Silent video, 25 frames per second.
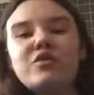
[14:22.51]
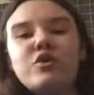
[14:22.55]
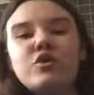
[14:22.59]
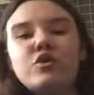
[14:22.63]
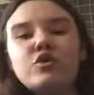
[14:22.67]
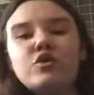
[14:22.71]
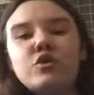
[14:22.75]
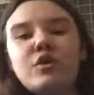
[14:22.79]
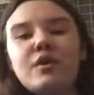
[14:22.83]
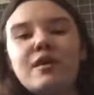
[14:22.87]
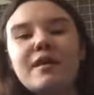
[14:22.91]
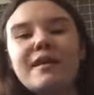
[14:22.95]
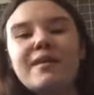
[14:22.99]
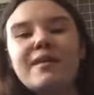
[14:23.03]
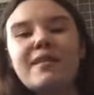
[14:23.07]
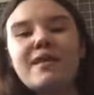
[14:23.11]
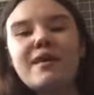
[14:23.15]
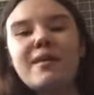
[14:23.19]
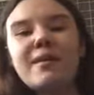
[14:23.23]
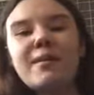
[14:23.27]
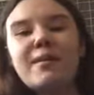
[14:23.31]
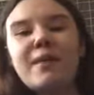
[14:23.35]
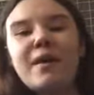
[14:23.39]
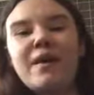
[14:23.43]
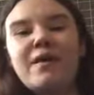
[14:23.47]
controlling
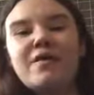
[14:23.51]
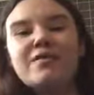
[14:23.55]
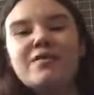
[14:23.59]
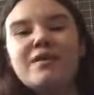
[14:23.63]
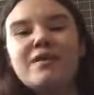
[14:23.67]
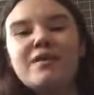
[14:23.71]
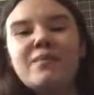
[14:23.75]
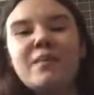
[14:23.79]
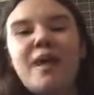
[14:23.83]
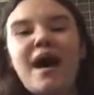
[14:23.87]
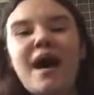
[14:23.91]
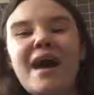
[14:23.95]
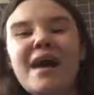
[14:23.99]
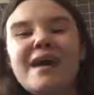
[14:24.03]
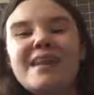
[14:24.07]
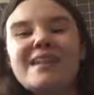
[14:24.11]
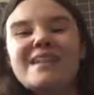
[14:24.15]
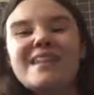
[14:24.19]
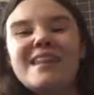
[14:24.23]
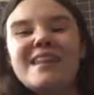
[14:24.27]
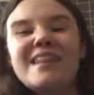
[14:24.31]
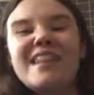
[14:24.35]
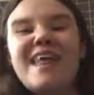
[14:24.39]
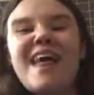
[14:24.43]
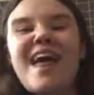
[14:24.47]
their parents'
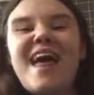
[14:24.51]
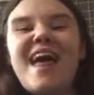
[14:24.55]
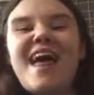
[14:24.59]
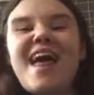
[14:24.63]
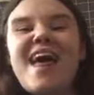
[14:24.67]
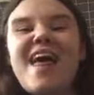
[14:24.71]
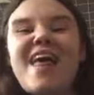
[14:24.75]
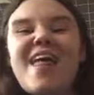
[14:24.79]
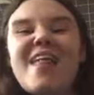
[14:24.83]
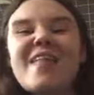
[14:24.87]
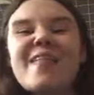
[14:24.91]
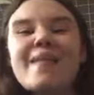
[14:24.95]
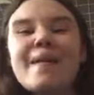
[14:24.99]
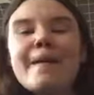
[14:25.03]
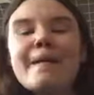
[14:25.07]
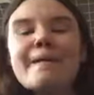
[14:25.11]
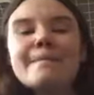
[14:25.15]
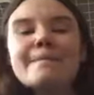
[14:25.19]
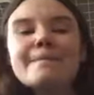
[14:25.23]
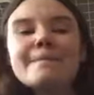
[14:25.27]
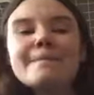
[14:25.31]
minds, and then,